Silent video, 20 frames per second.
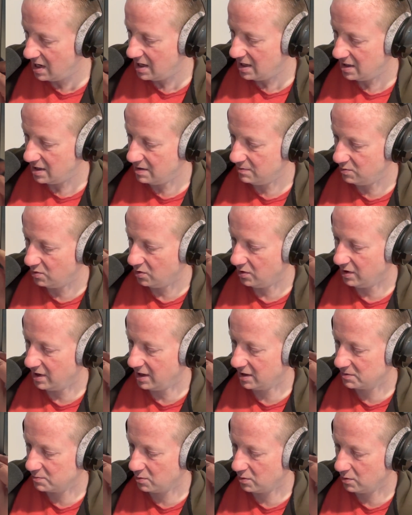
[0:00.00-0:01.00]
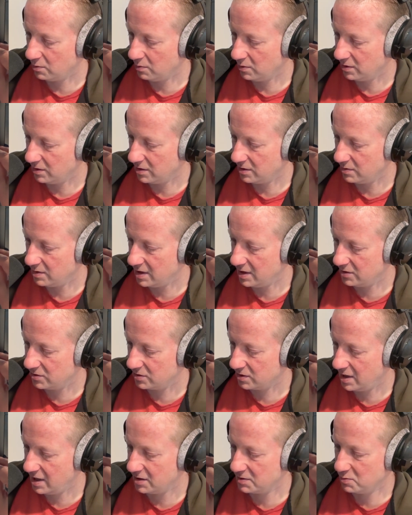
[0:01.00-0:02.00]
import, export. We're going to go
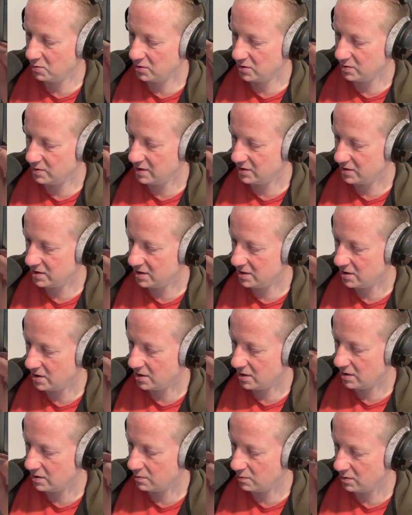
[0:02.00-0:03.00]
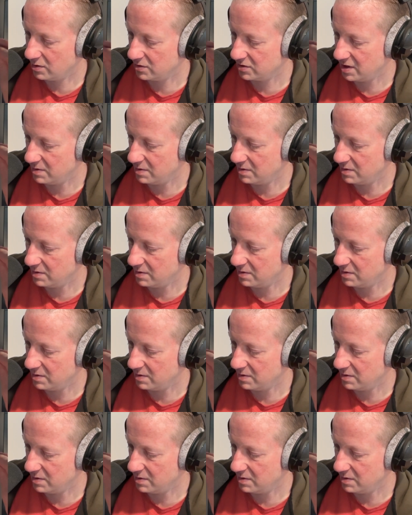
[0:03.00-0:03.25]
export to SD card. We're going to say